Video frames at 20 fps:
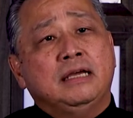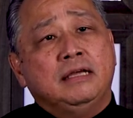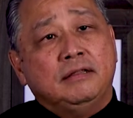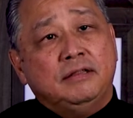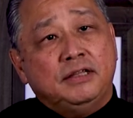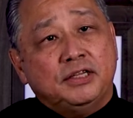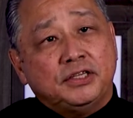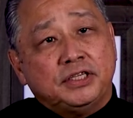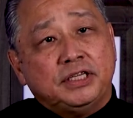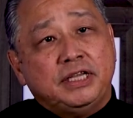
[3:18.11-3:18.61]

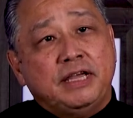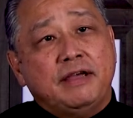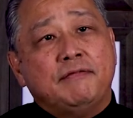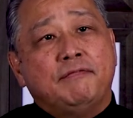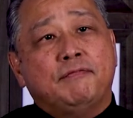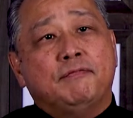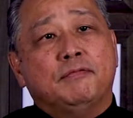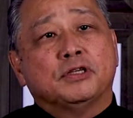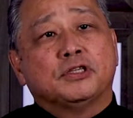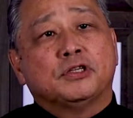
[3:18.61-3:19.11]
This
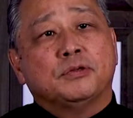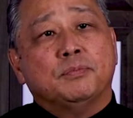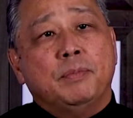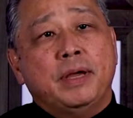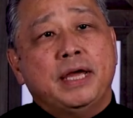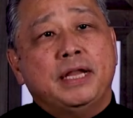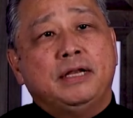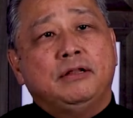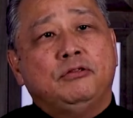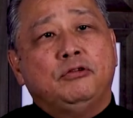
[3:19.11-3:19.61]
gift was
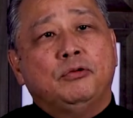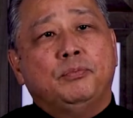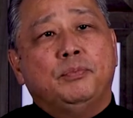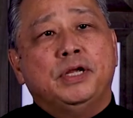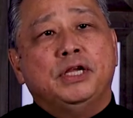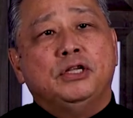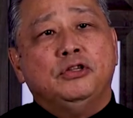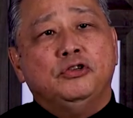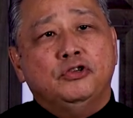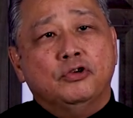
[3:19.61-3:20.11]
meant to
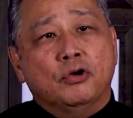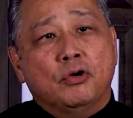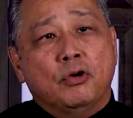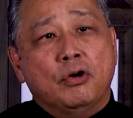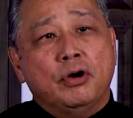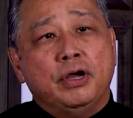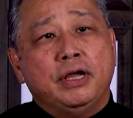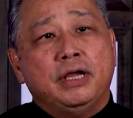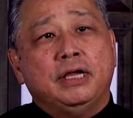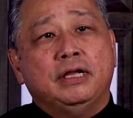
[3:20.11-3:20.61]
bring
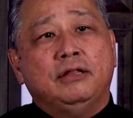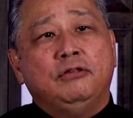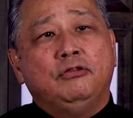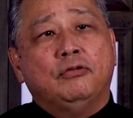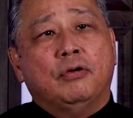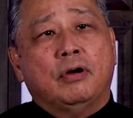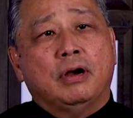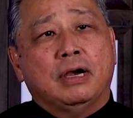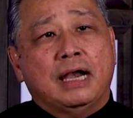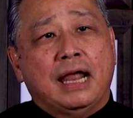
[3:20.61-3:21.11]
joy
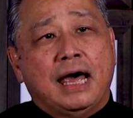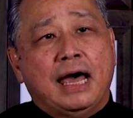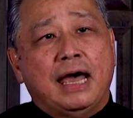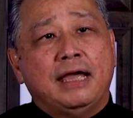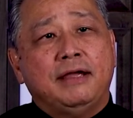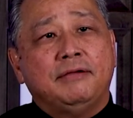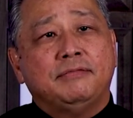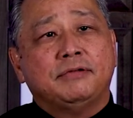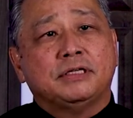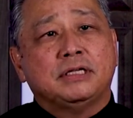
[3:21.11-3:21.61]
into our
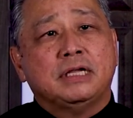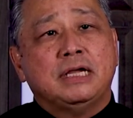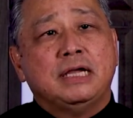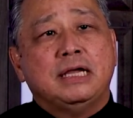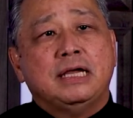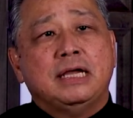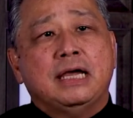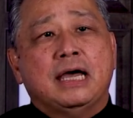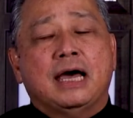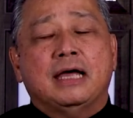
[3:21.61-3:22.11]
lives
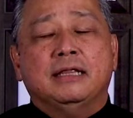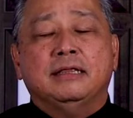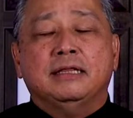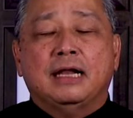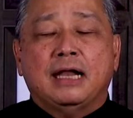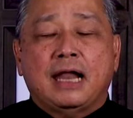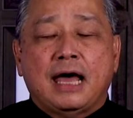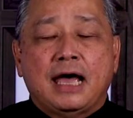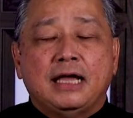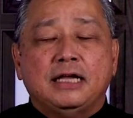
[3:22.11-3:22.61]
and the
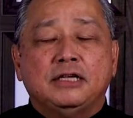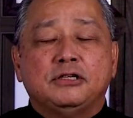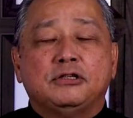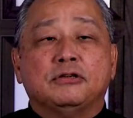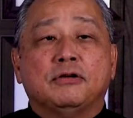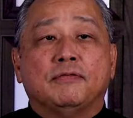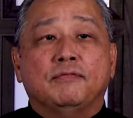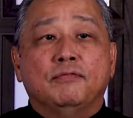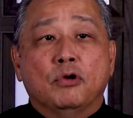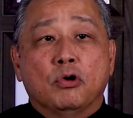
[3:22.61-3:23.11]
lives
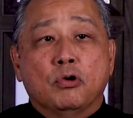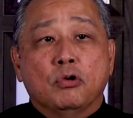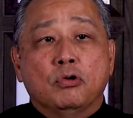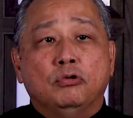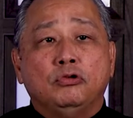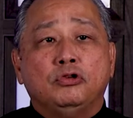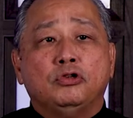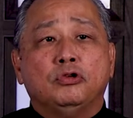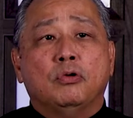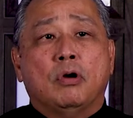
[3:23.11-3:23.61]
of
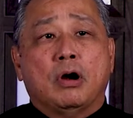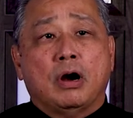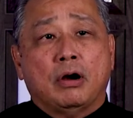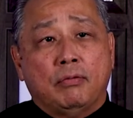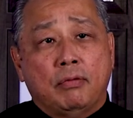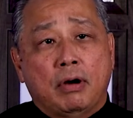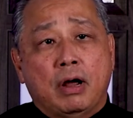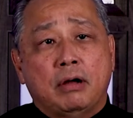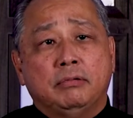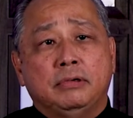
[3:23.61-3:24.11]
those who are
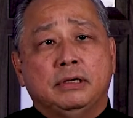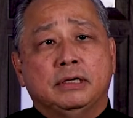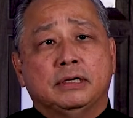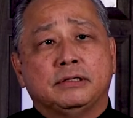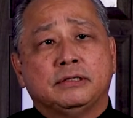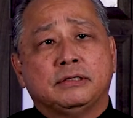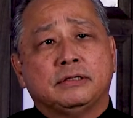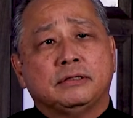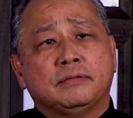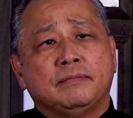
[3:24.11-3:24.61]
around
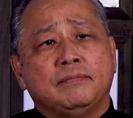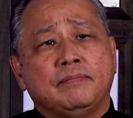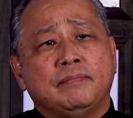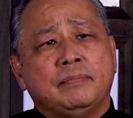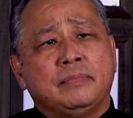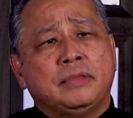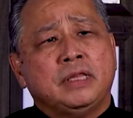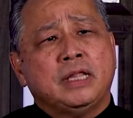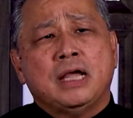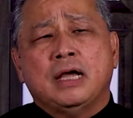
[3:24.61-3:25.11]
us.
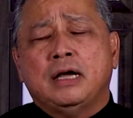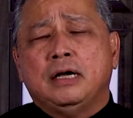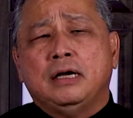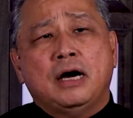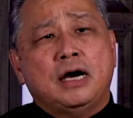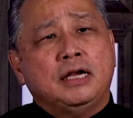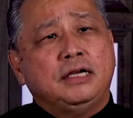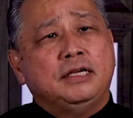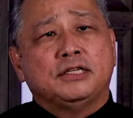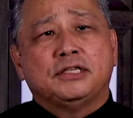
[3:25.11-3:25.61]

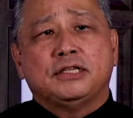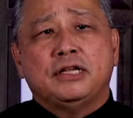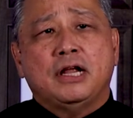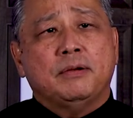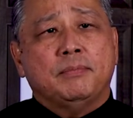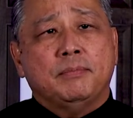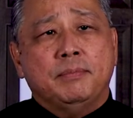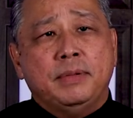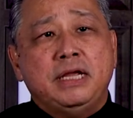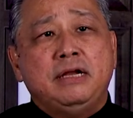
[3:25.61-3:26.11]
God does
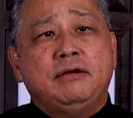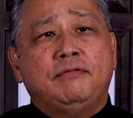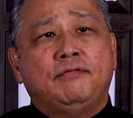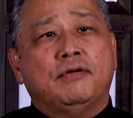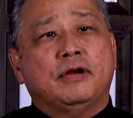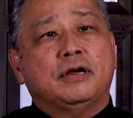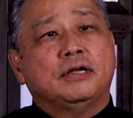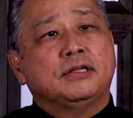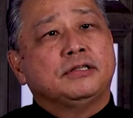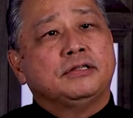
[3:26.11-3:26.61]
not mean
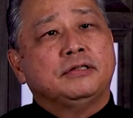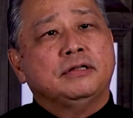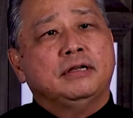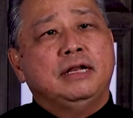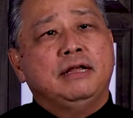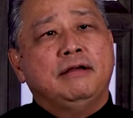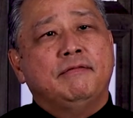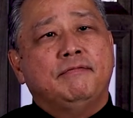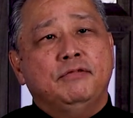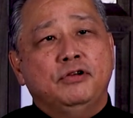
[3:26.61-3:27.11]
for us to
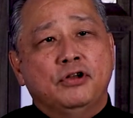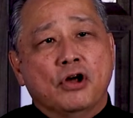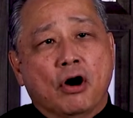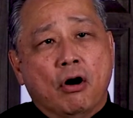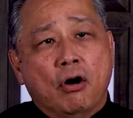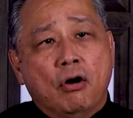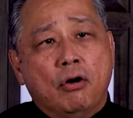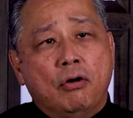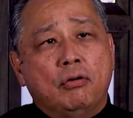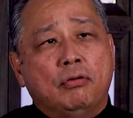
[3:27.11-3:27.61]
live
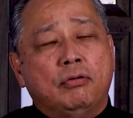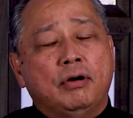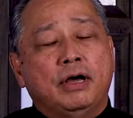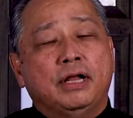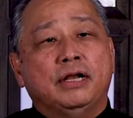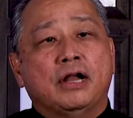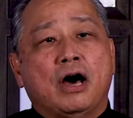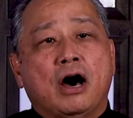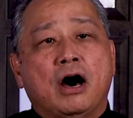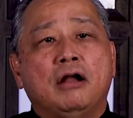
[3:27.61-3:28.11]
dull
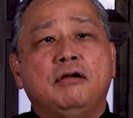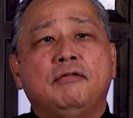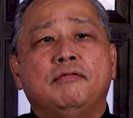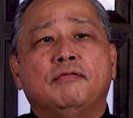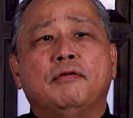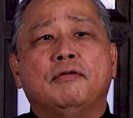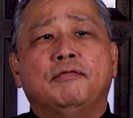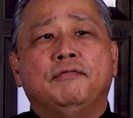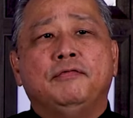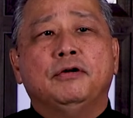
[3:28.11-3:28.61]
and
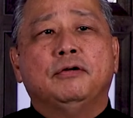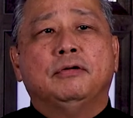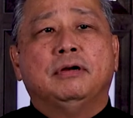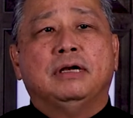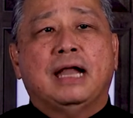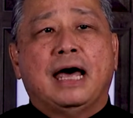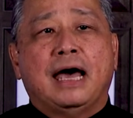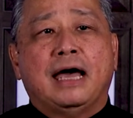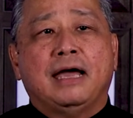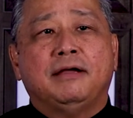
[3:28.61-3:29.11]
unfulfilled
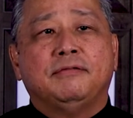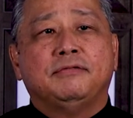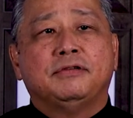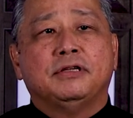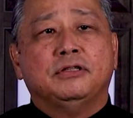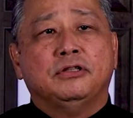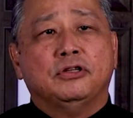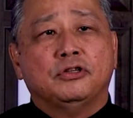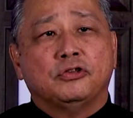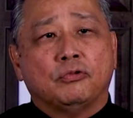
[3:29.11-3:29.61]
lives
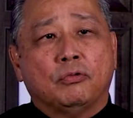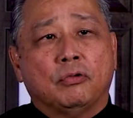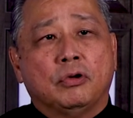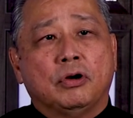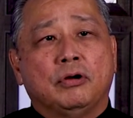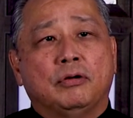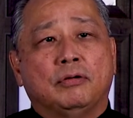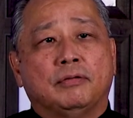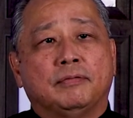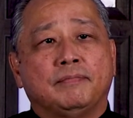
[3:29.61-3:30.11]
in this
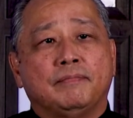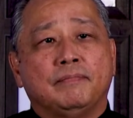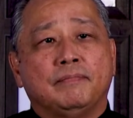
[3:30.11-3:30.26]
world.